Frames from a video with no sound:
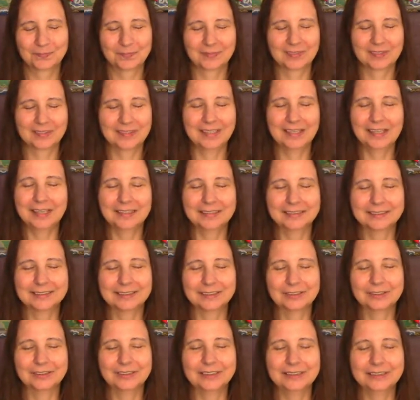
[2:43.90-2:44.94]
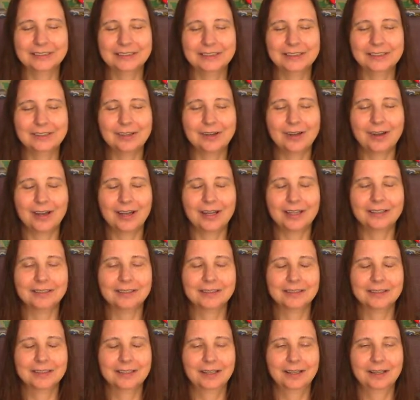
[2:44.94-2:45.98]
The answer is not
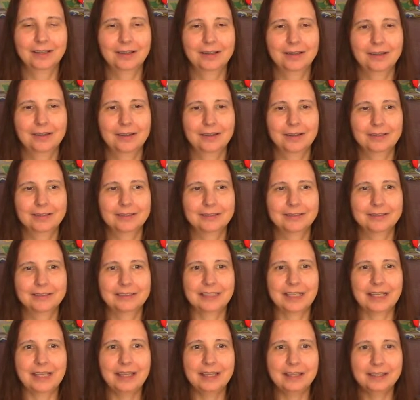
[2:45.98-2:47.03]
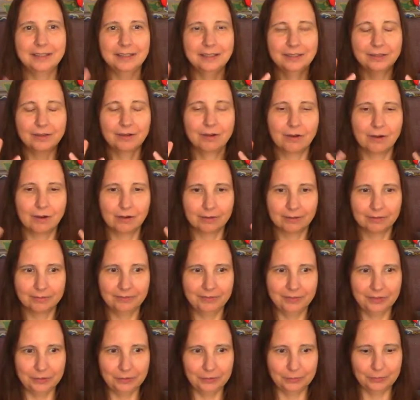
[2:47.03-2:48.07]
taking our
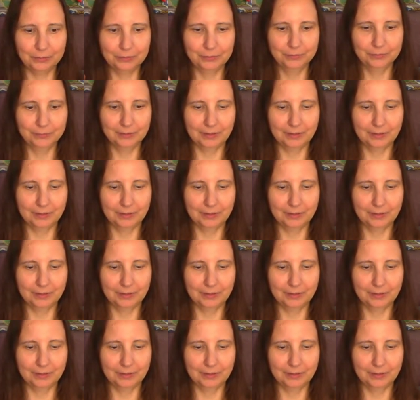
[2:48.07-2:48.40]
view,